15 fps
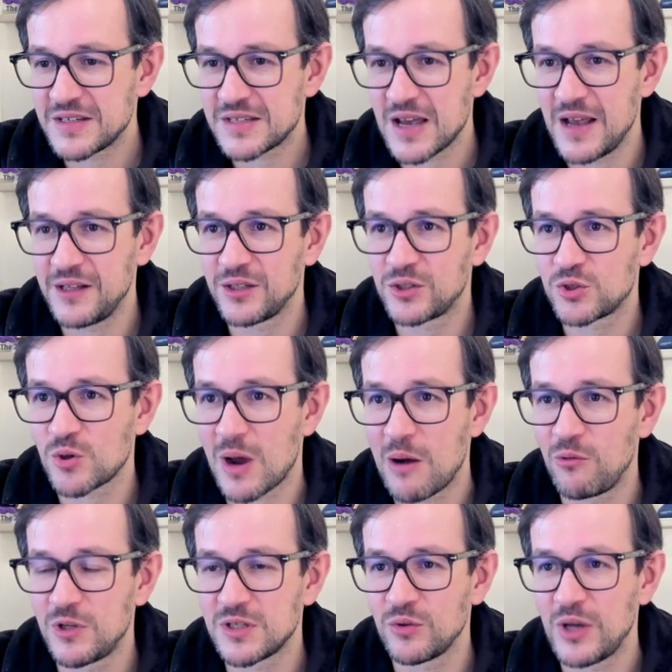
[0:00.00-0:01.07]
decided so I
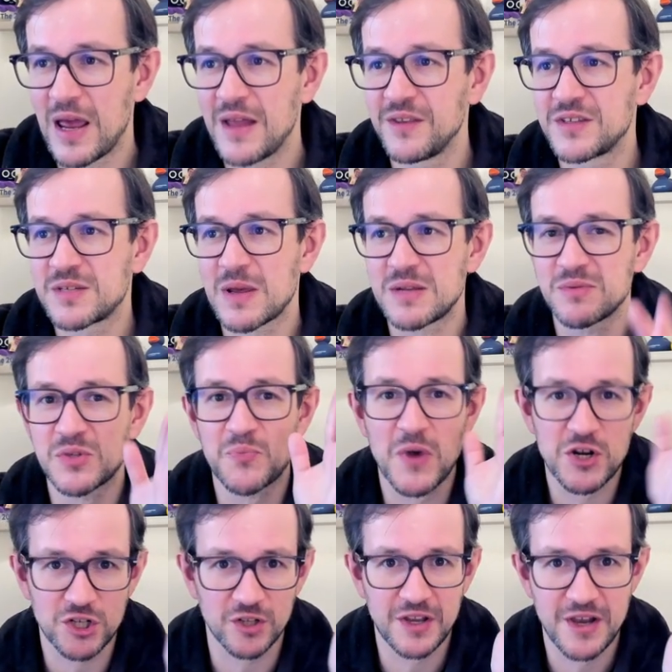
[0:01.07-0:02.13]
will add some
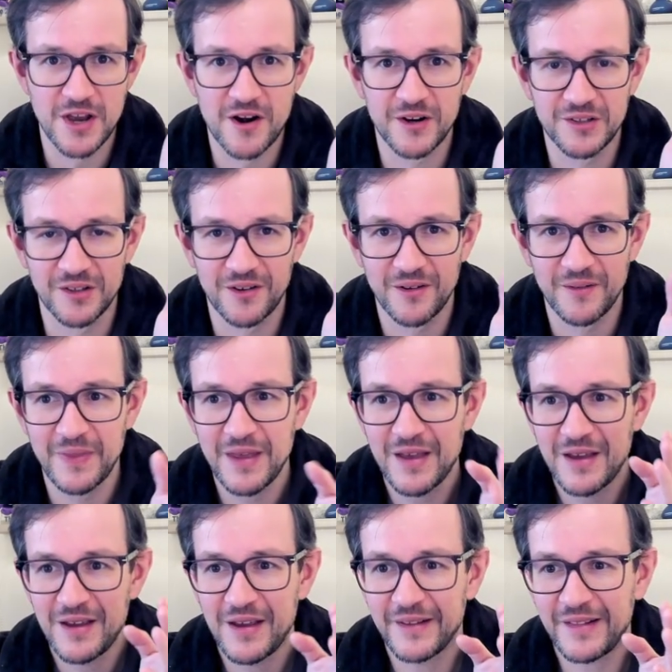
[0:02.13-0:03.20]
special character
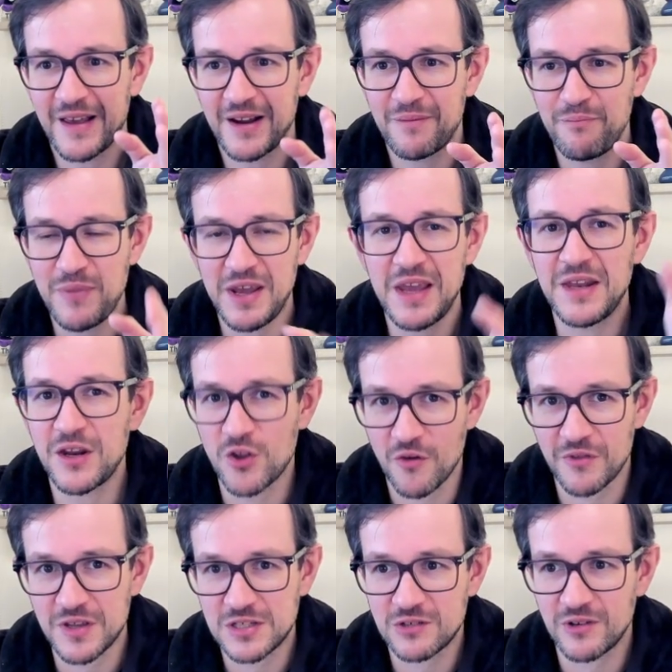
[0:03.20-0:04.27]
at like beginning
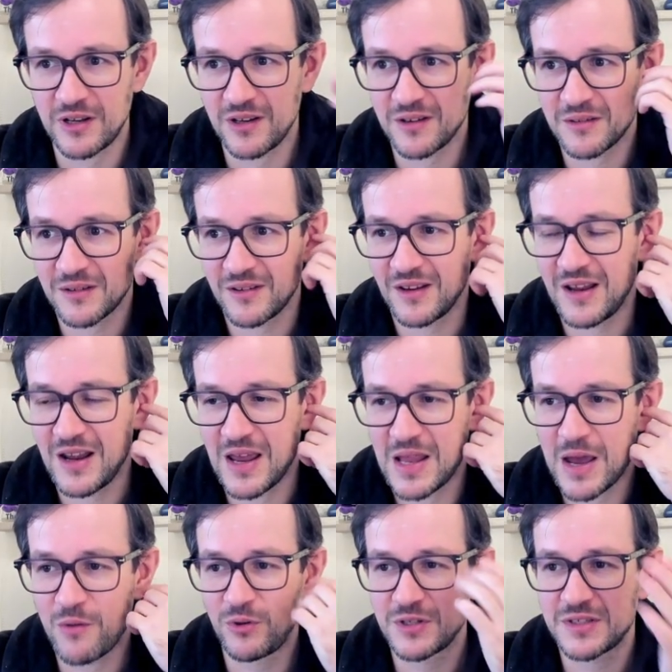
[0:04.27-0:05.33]
of the string,
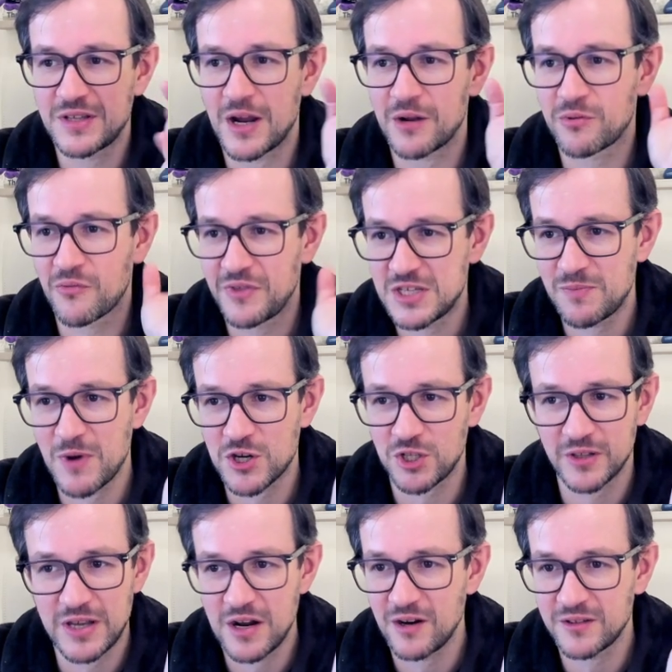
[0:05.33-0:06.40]
and I will start with this
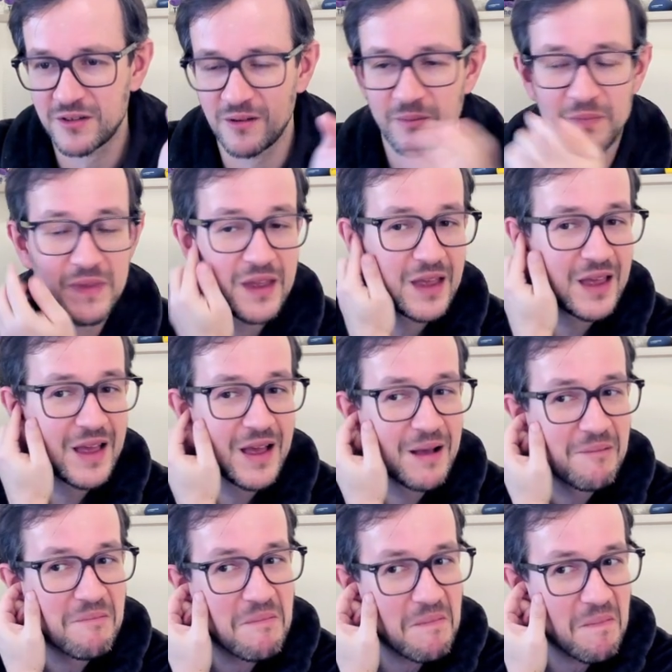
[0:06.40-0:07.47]
special character
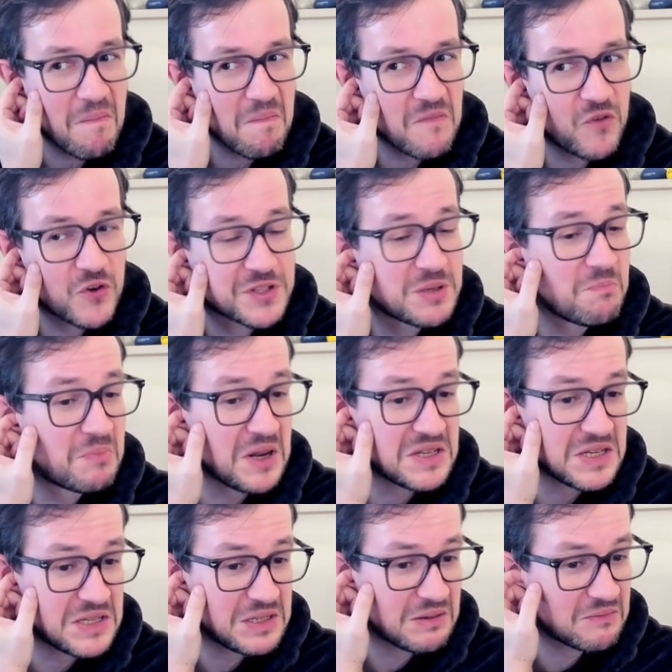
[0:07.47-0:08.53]
for
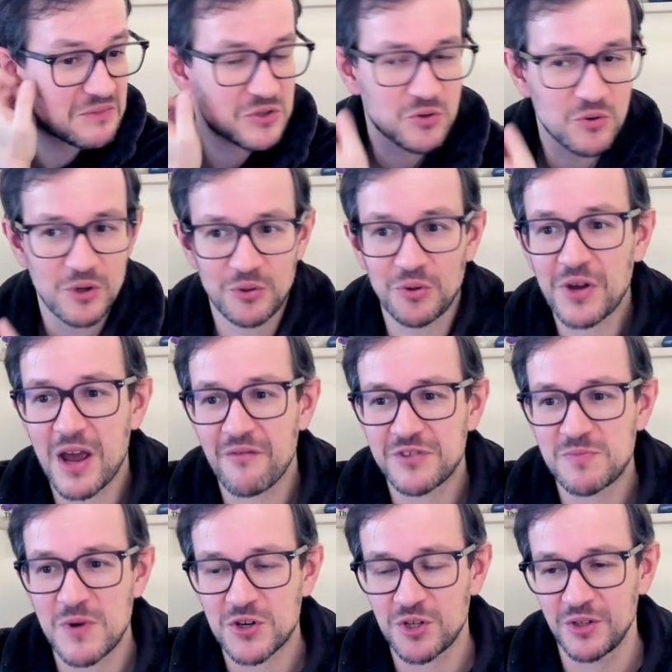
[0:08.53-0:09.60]
simplicity. So you don't have
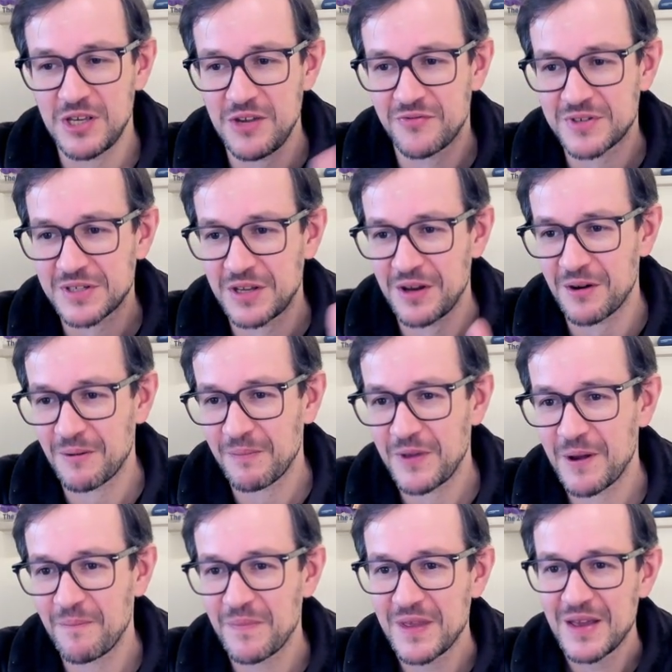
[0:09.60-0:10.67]
special ifs here.
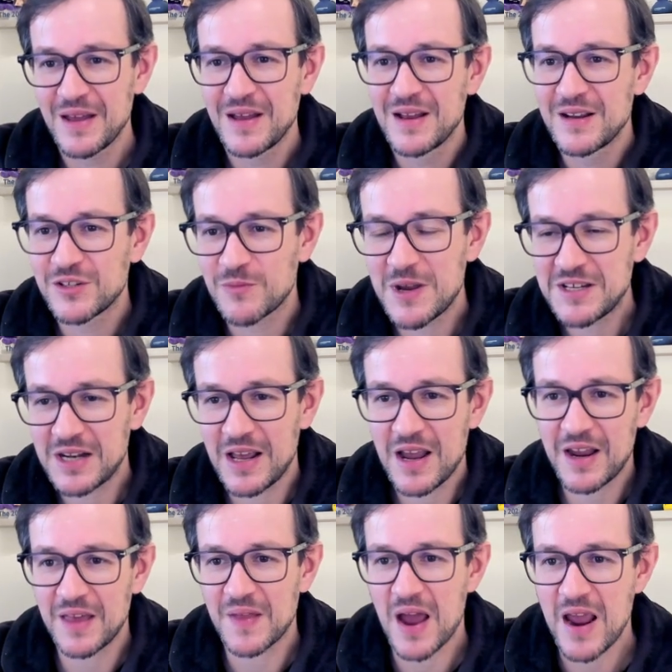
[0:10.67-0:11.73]
Yeah. So basically,
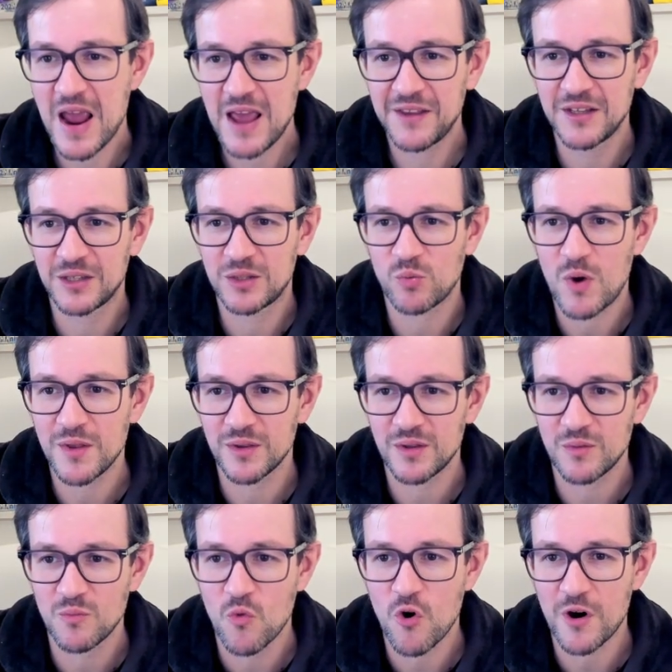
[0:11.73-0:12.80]
again, I added
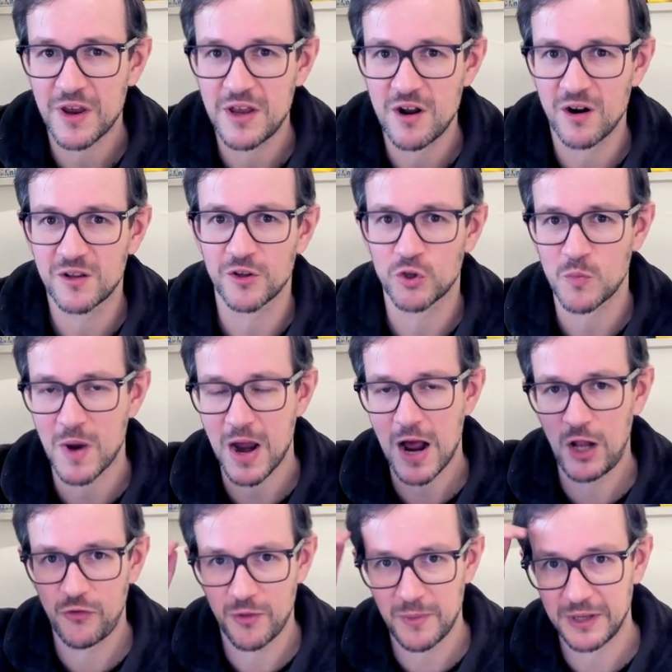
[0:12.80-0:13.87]
one more character to my
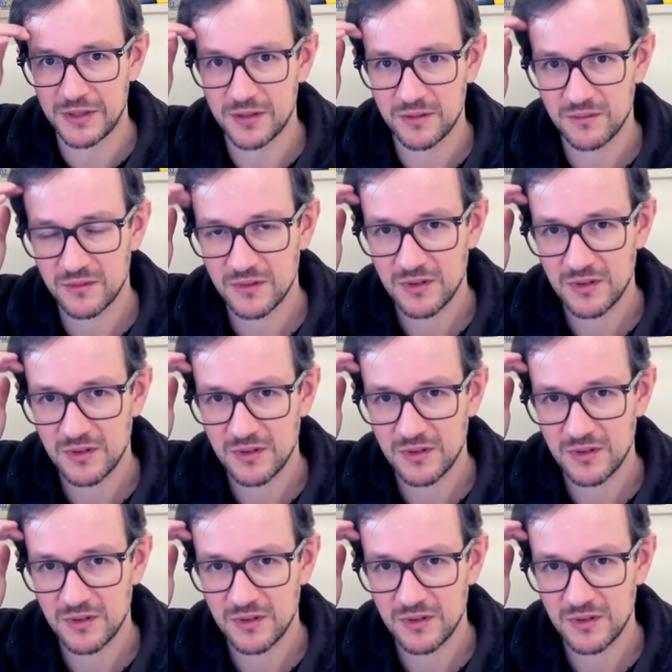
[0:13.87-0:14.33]
alphabet